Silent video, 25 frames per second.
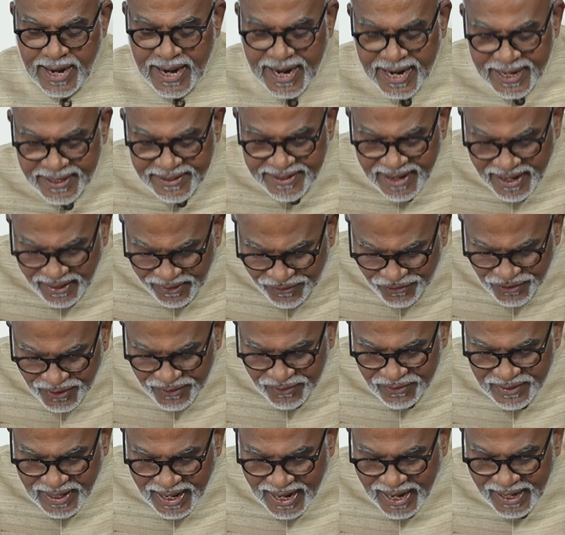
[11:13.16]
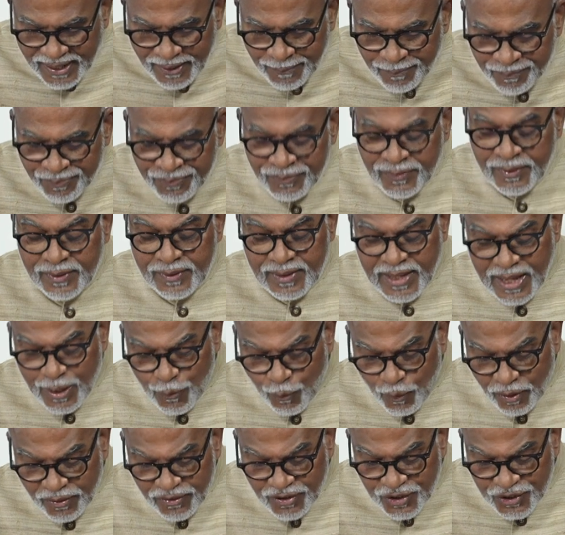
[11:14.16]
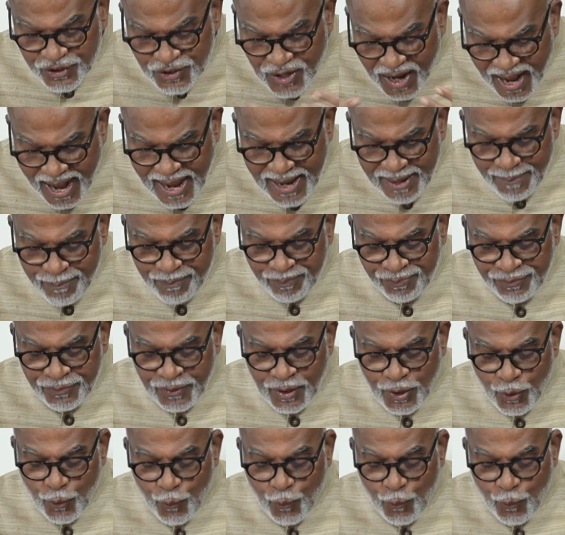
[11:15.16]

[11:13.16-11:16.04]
It tells us that there was a time